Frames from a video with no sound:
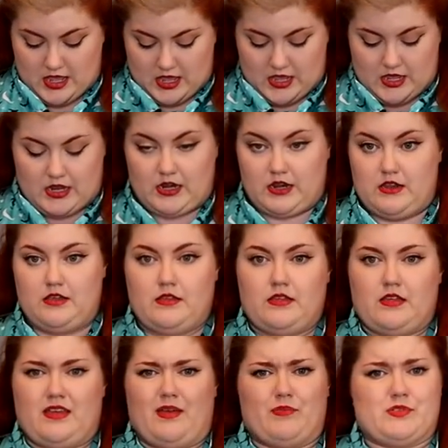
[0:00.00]
And
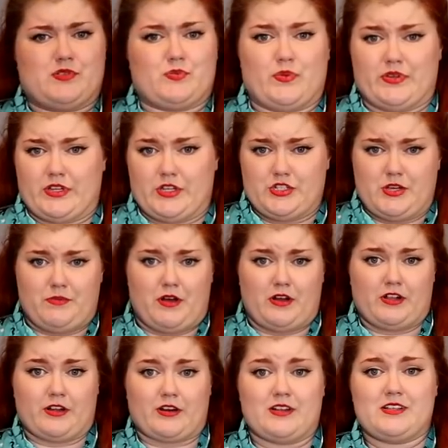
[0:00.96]
it was really cheap
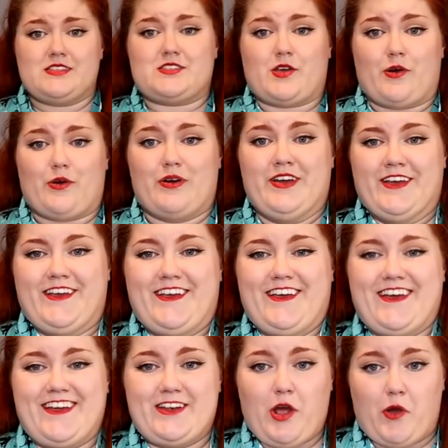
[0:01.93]
on clearance, so
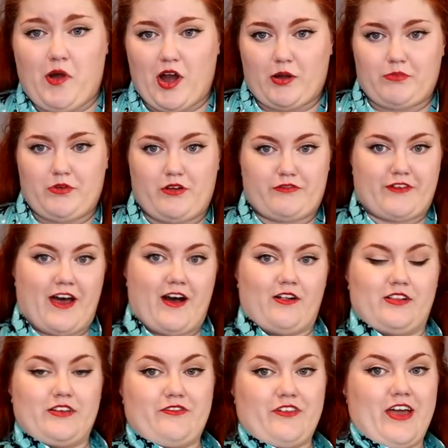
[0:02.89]
no harm, no
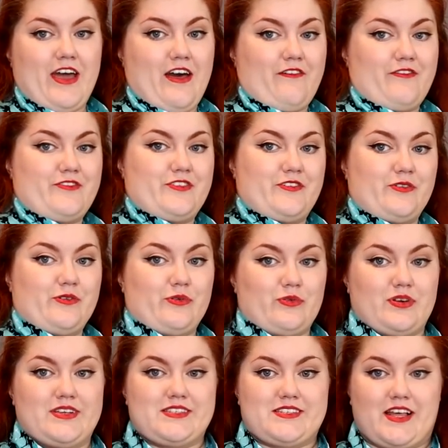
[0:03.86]
foul. If I have to
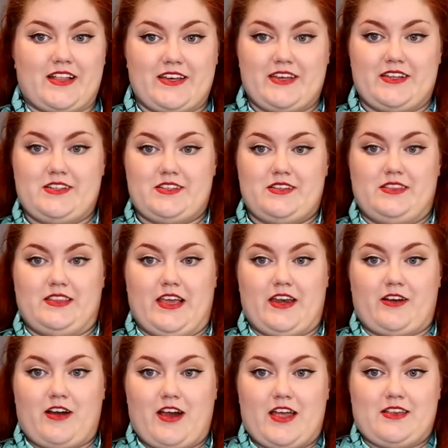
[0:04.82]
resell it
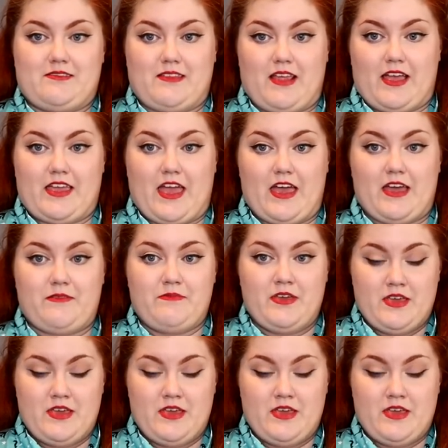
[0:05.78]
later, I, I can.